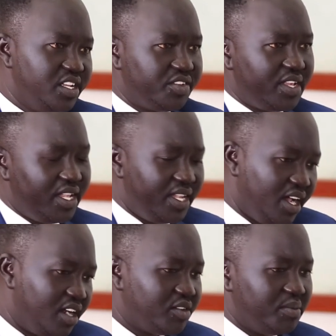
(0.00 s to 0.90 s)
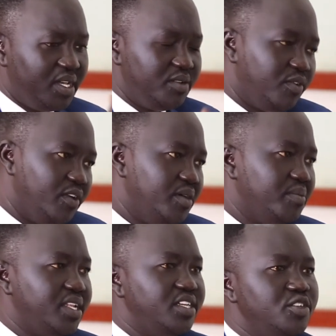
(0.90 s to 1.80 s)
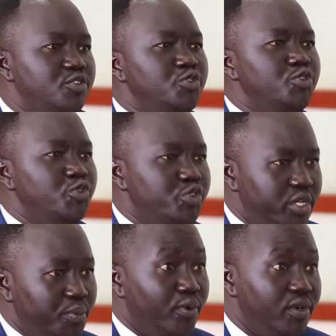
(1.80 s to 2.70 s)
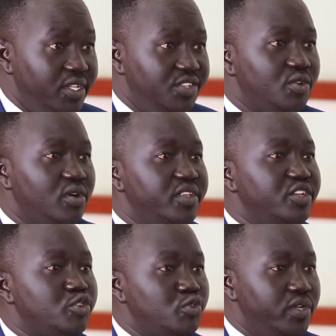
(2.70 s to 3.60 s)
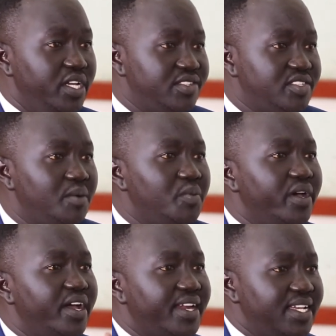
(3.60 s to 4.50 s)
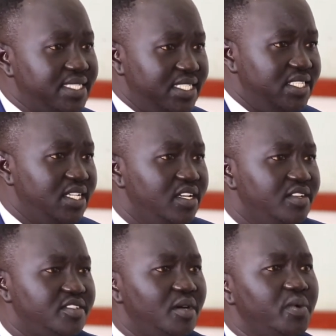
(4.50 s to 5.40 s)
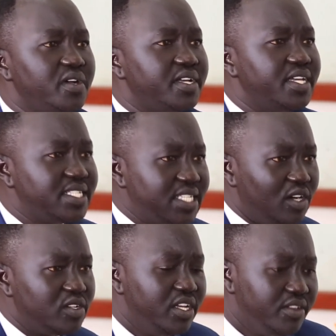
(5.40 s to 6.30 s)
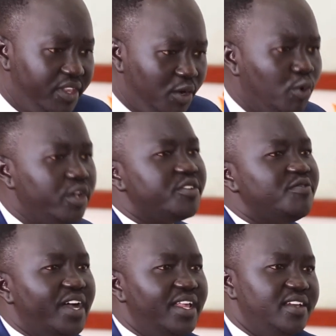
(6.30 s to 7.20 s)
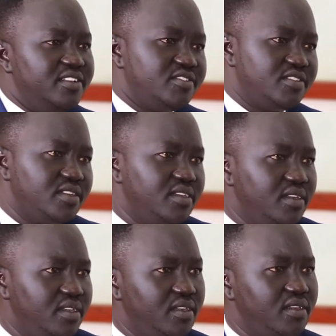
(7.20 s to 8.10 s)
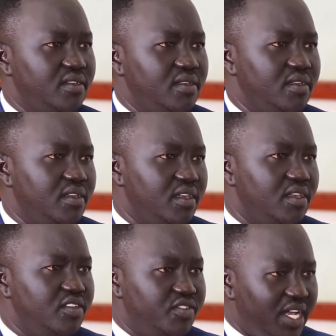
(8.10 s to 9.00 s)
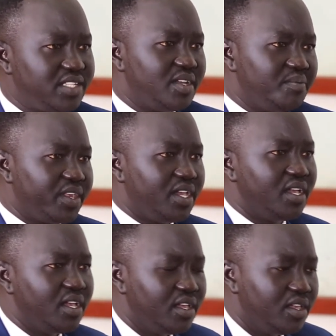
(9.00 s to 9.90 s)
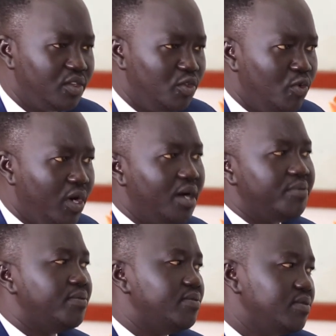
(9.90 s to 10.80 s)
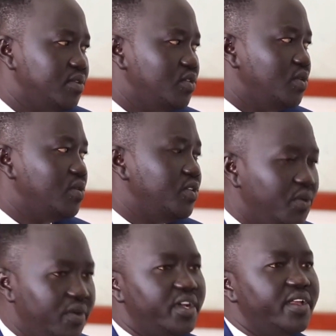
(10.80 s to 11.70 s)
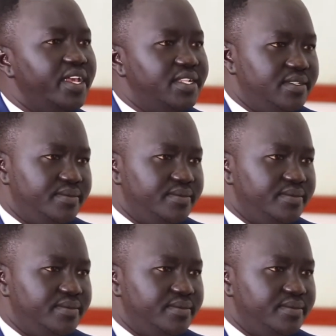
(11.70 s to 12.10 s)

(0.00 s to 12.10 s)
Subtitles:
understand the argument for the money. You used the police on the students. Some were arrested. Some were kicked out. There was violence. Is that something you have... You regret?